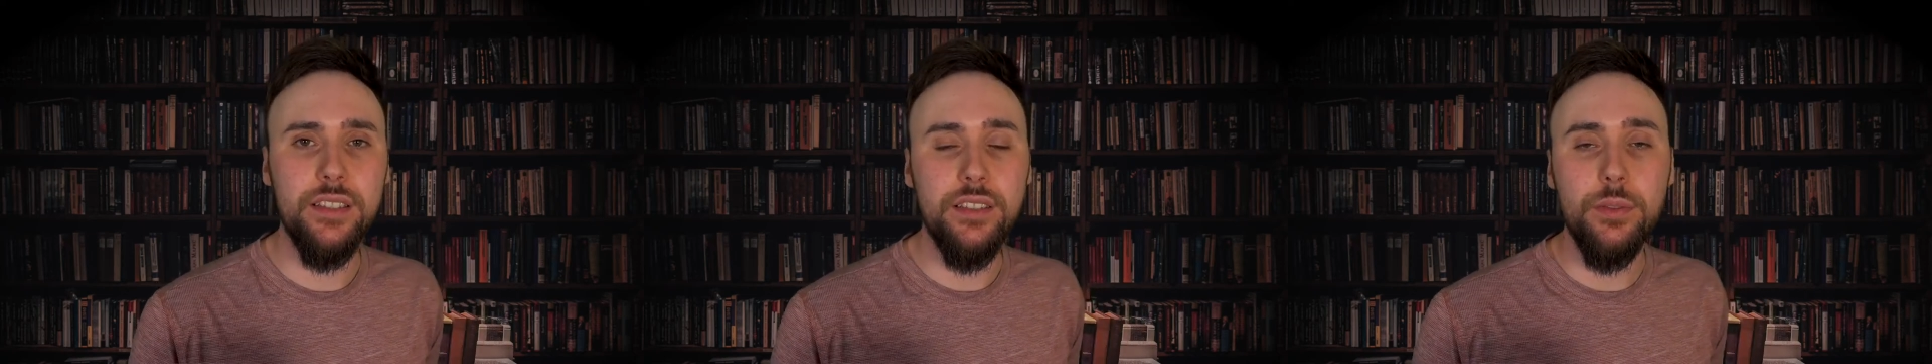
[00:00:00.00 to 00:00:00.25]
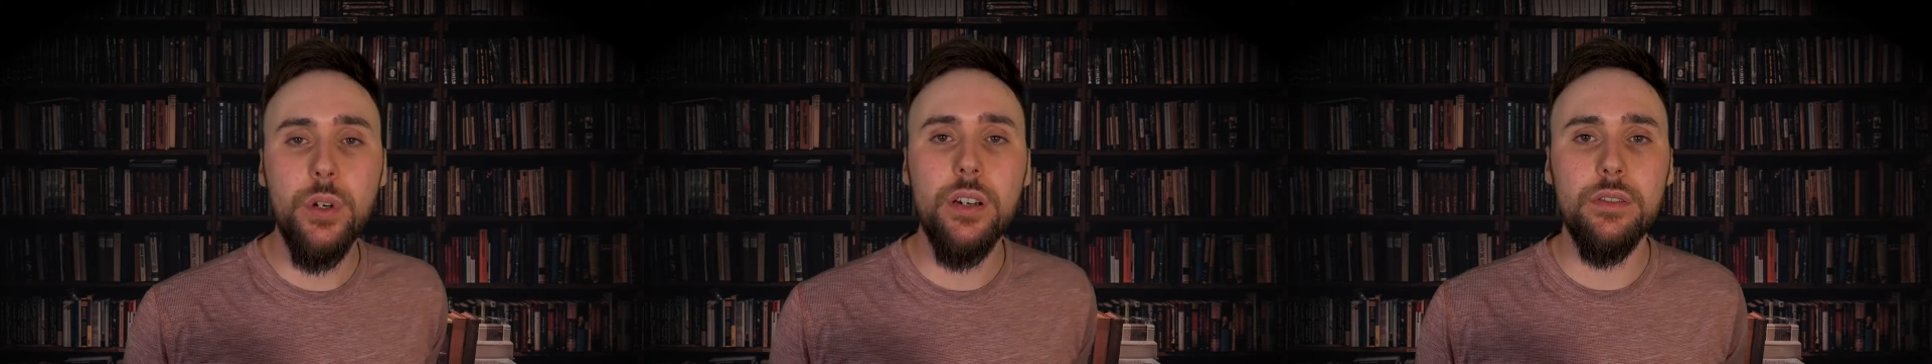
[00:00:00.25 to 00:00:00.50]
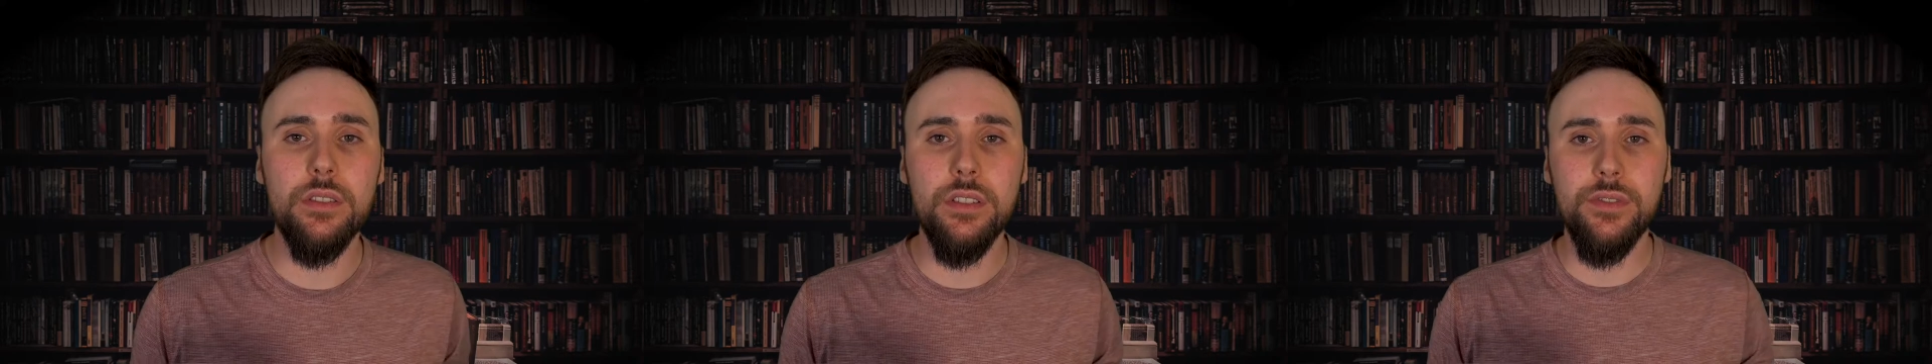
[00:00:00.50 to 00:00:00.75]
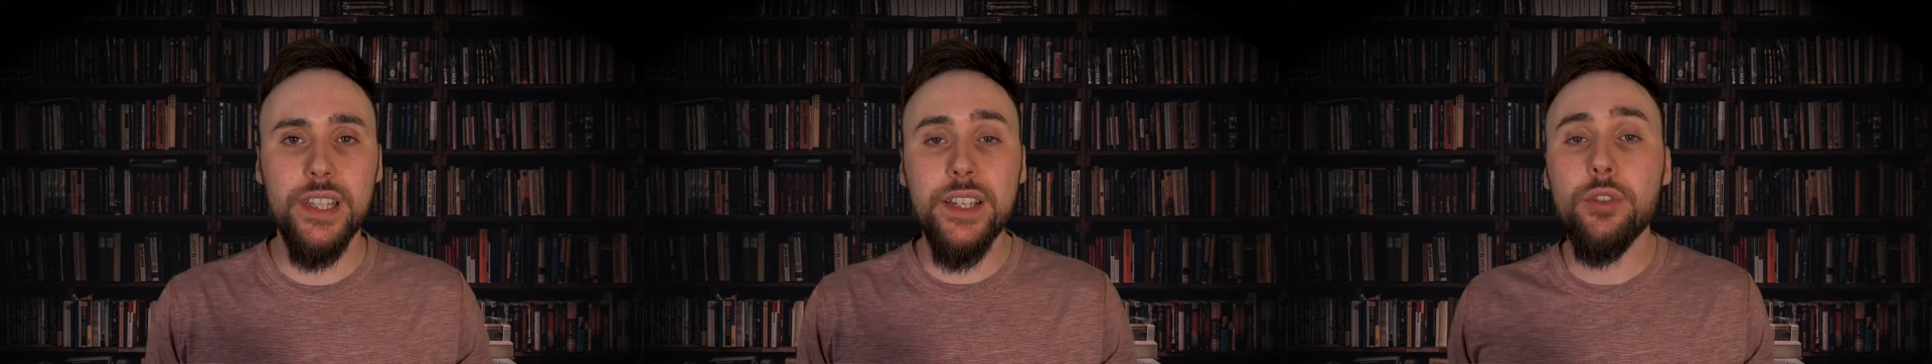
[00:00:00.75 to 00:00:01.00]
into the worlds
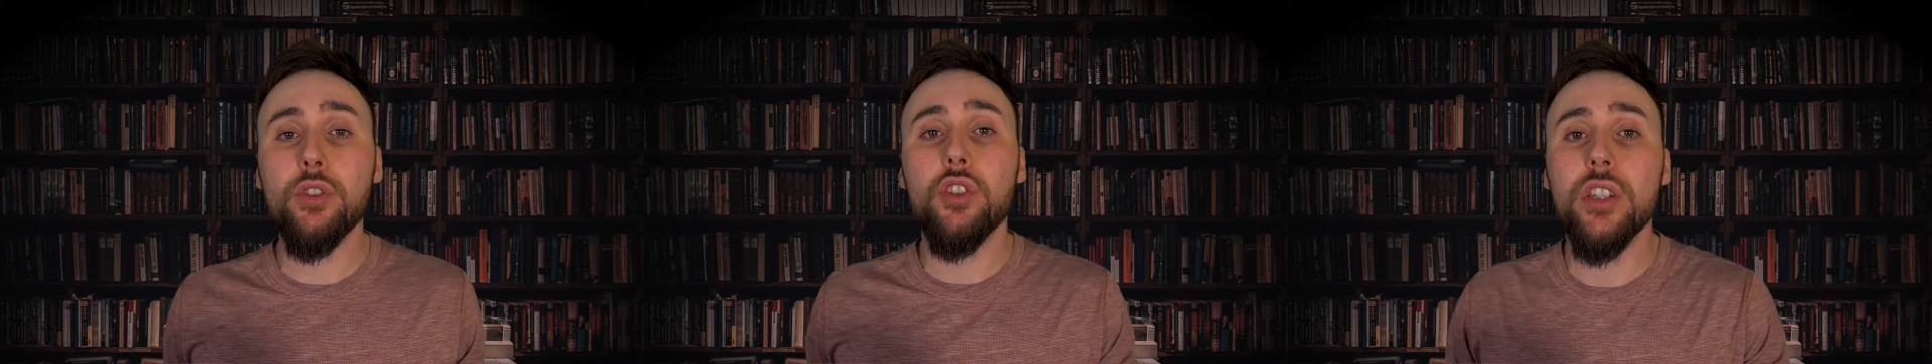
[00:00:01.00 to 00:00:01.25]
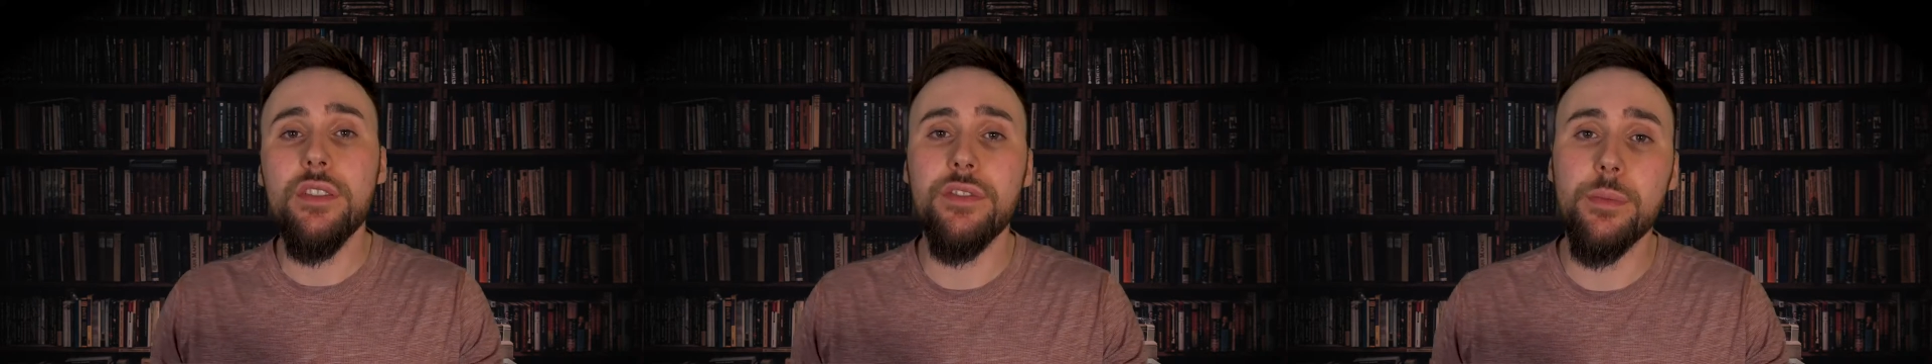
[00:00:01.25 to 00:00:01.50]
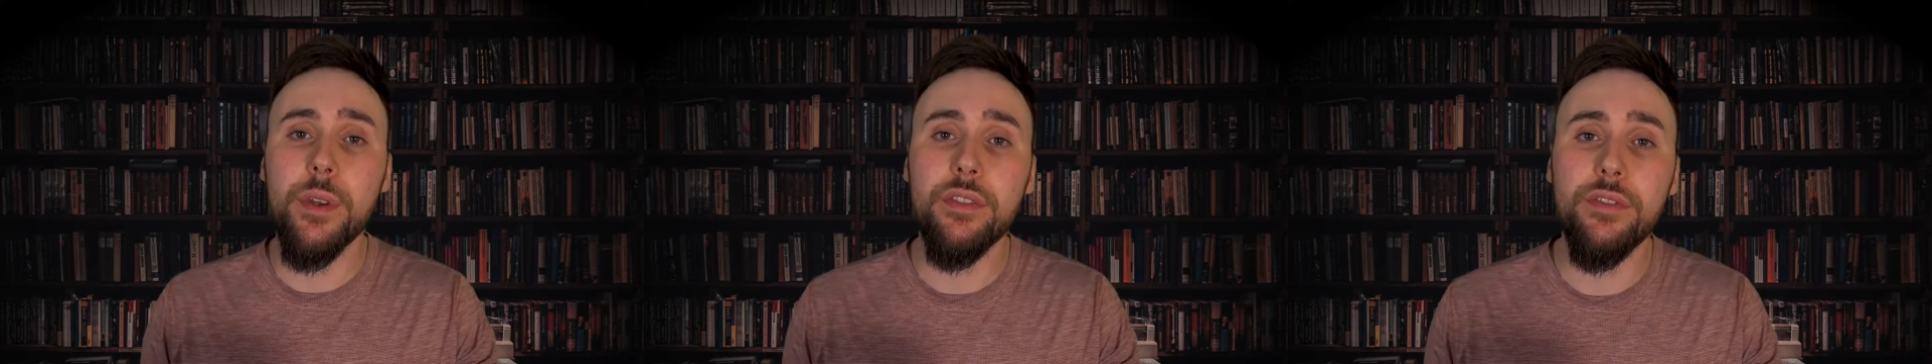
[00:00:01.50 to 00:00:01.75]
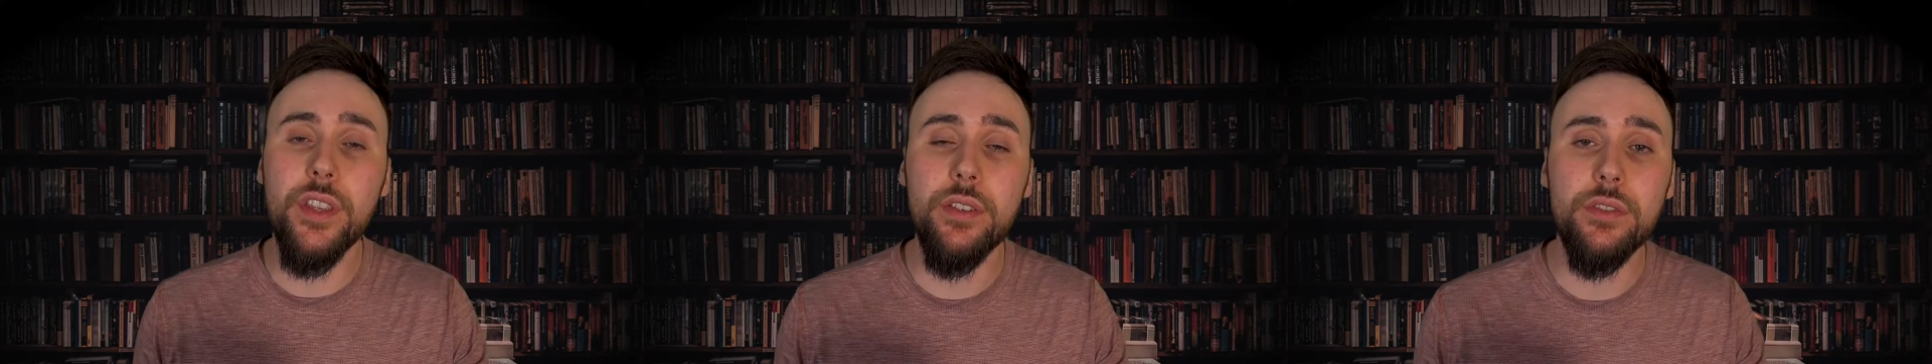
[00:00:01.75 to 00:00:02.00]
of literature for
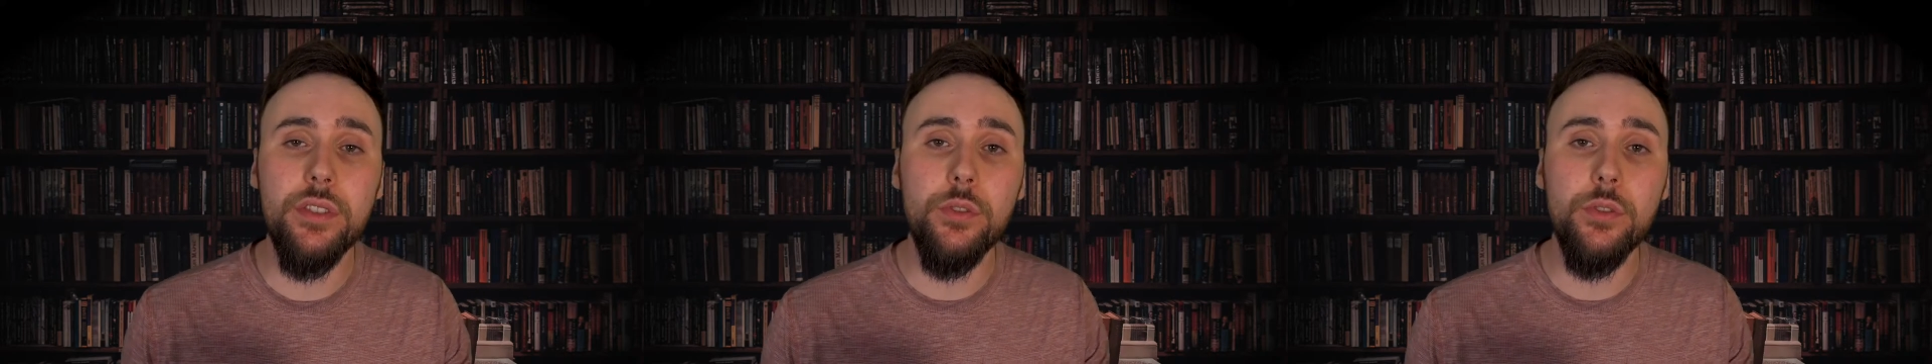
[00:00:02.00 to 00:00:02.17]
both those